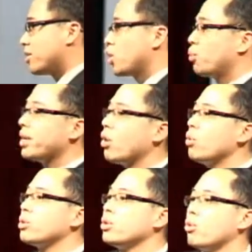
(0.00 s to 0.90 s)
So we
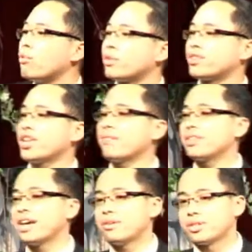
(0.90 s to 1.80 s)
owe you over
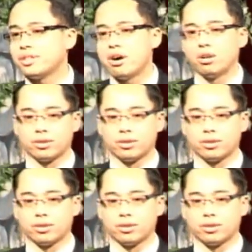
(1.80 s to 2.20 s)
$7,000.